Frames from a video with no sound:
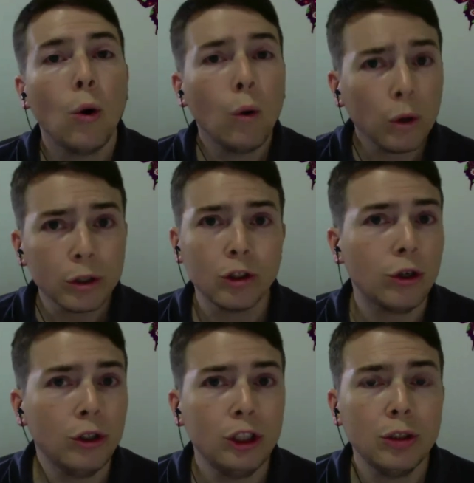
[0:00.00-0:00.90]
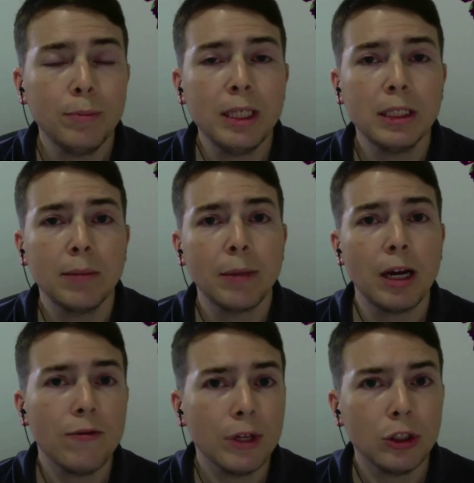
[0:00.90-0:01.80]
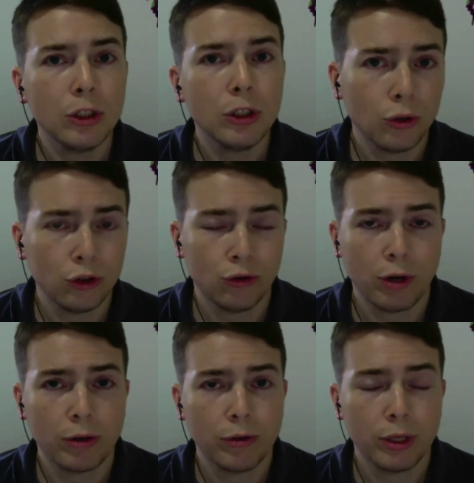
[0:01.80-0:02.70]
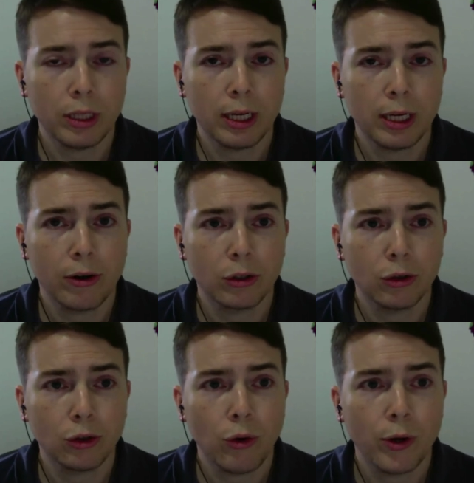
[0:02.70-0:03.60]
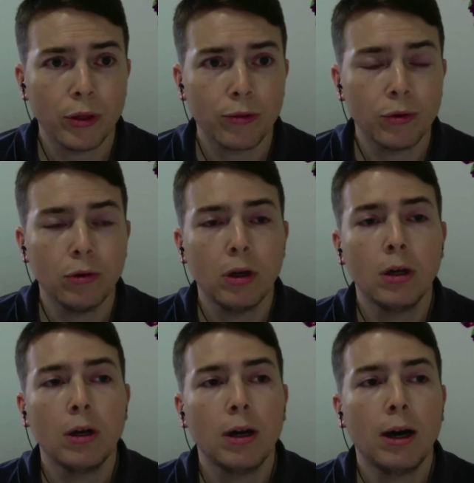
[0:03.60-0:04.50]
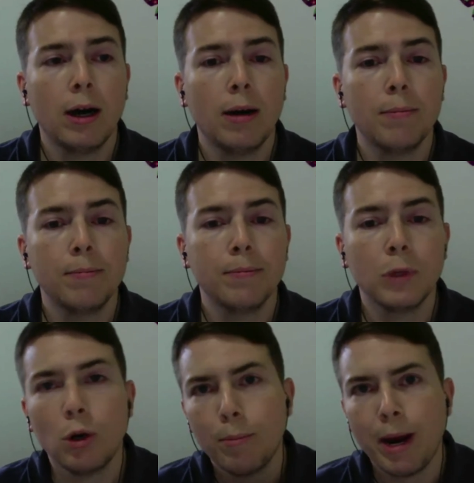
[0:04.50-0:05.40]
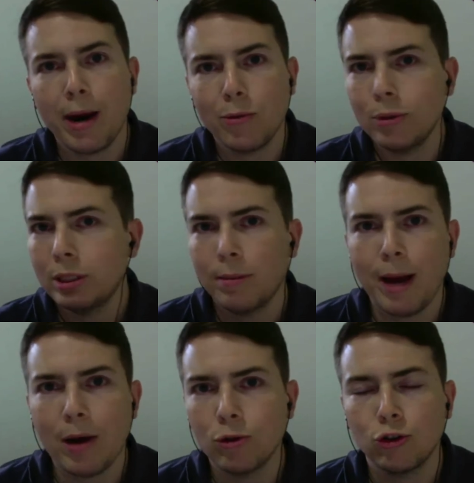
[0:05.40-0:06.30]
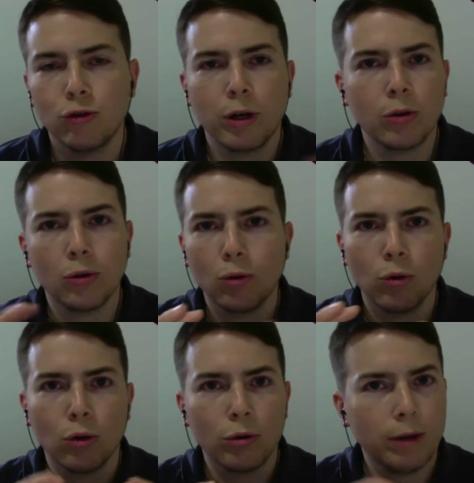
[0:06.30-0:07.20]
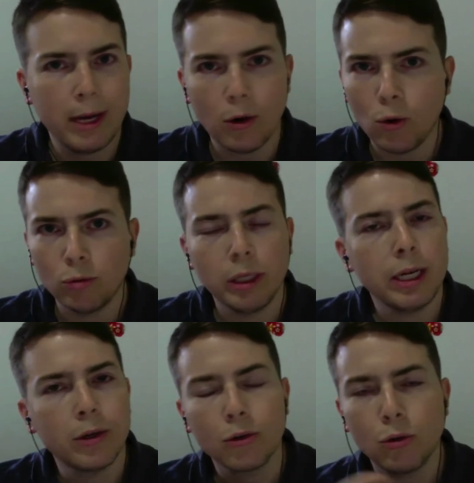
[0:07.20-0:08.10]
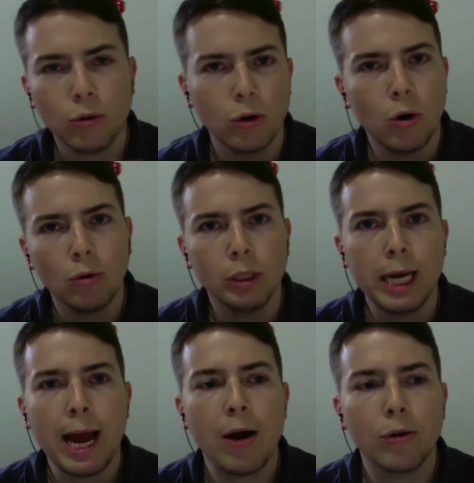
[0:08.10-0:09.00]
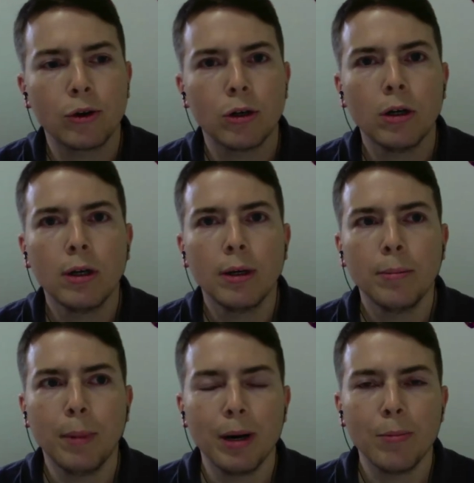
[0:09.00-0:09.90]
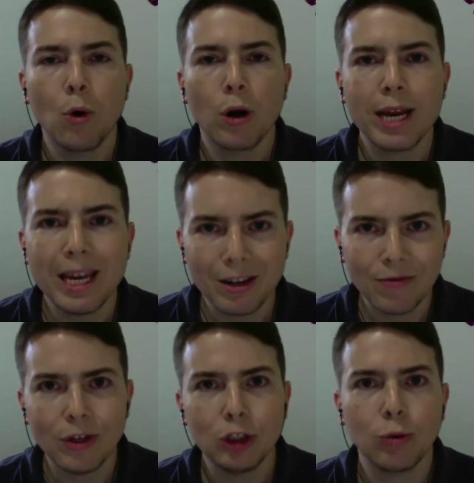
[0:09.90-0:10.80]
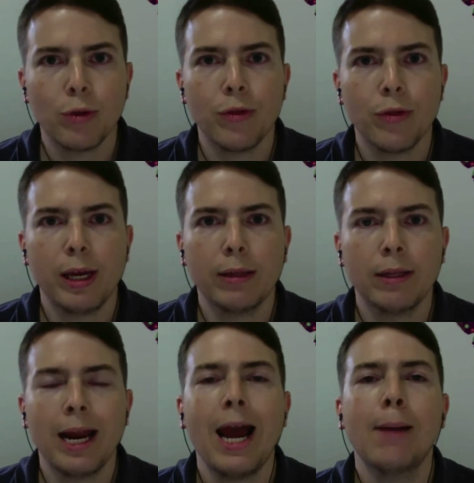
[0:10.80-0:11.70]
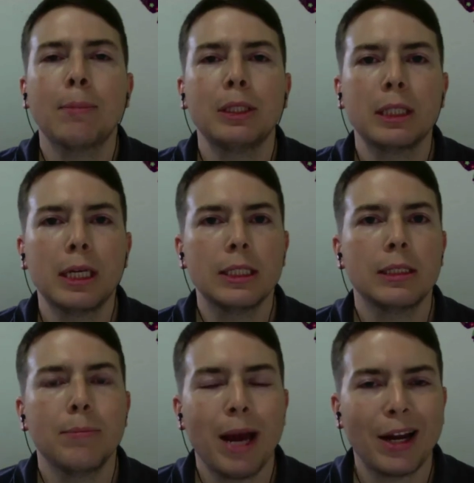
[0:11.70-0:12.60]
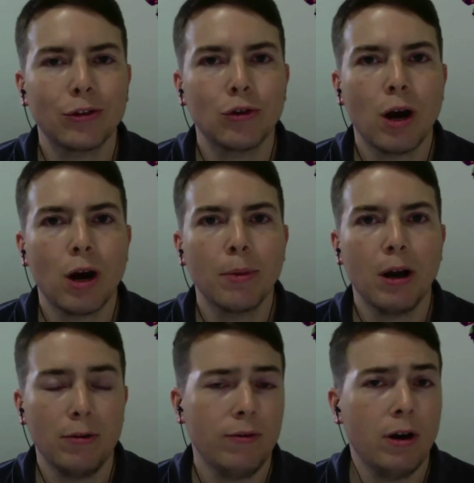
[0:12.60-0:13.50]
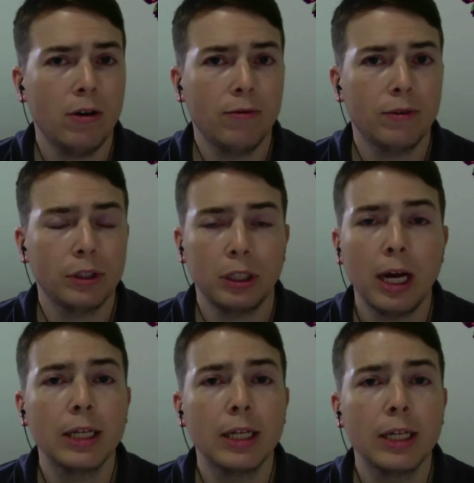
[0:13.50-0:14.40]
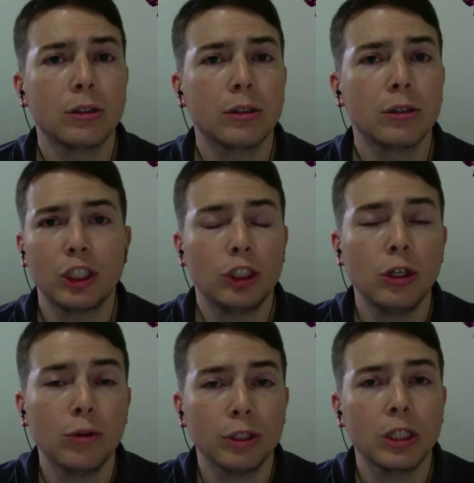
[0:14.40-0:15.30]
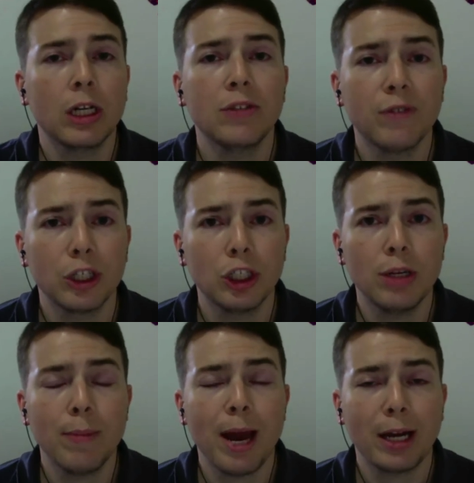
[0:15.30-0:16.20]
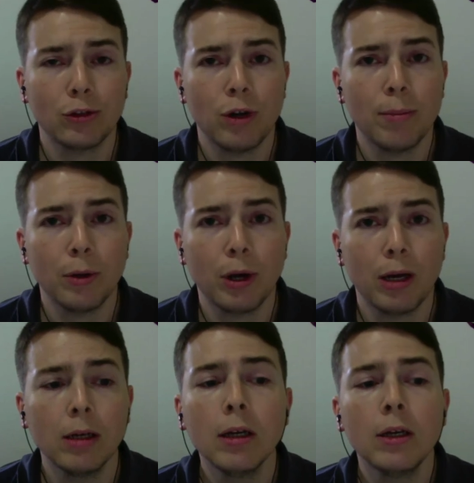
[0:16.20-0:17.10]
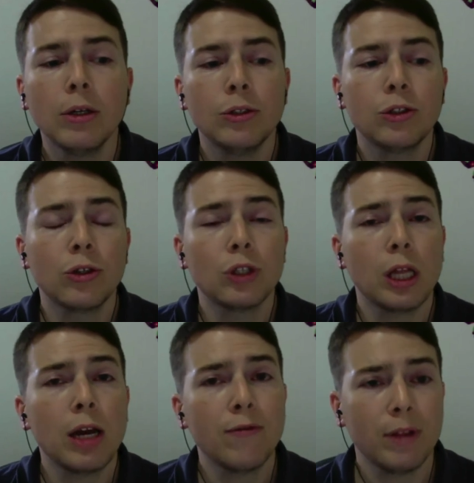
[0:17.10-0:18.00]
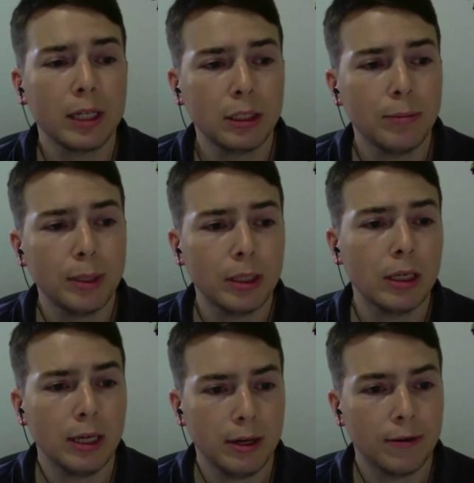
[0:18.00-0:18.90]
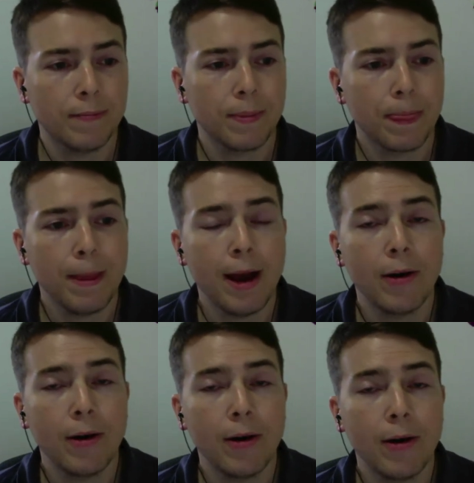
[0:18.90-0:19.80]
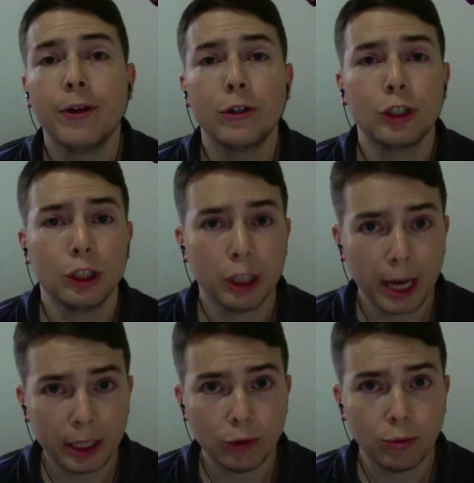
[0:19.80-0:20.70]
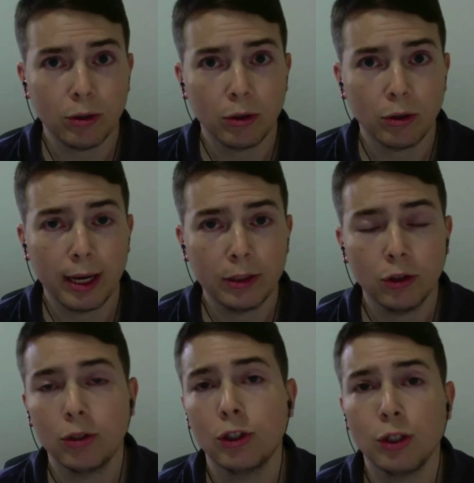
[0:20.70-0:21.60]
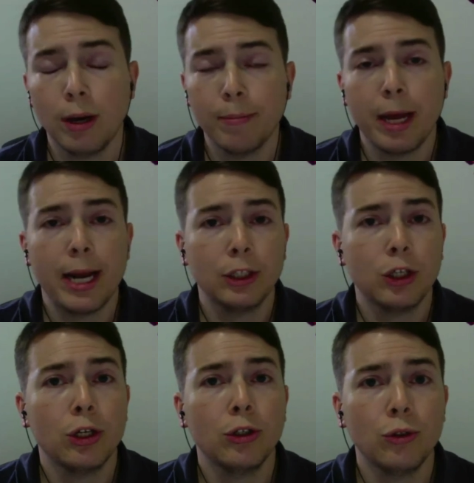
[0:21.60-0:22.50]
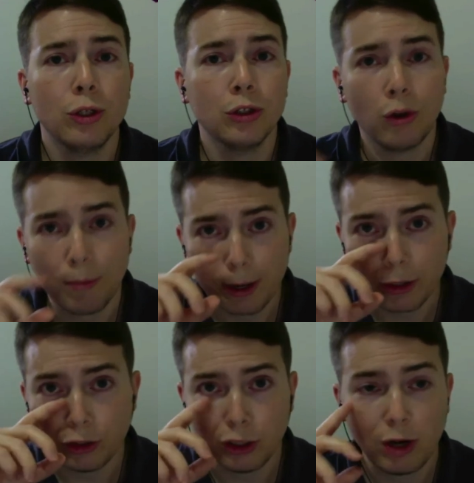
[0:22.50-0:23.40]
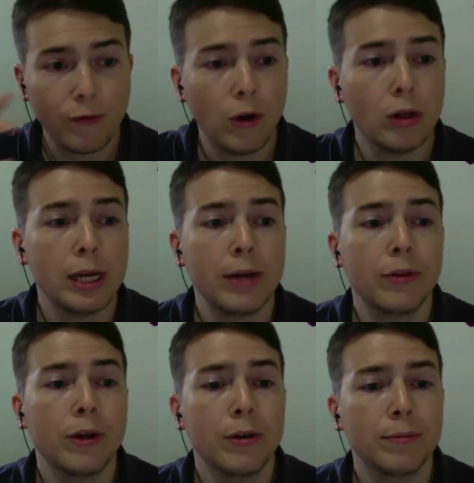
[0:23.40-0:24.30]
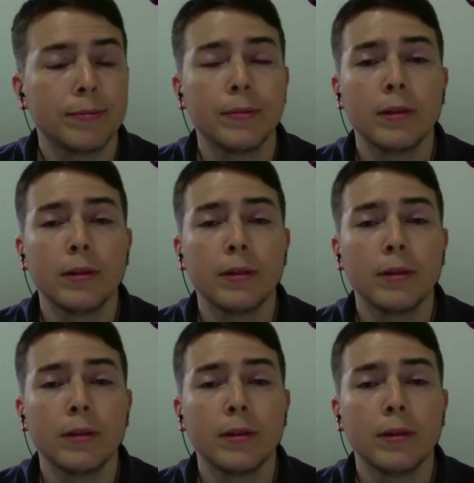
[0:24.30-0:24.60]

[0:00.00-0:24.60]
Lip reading: Or it could just be some kind of internal struggle that the character is going through, paired with some outer struggle or only inner or only outer, but a more individual thing that happens against the backdrop of a science fiction, a science fiction-y backdrop, okay? So there's a lot of flexibility here. Now, there's a schedule, okay? So I'm not asking you to do this all by yourself, all out there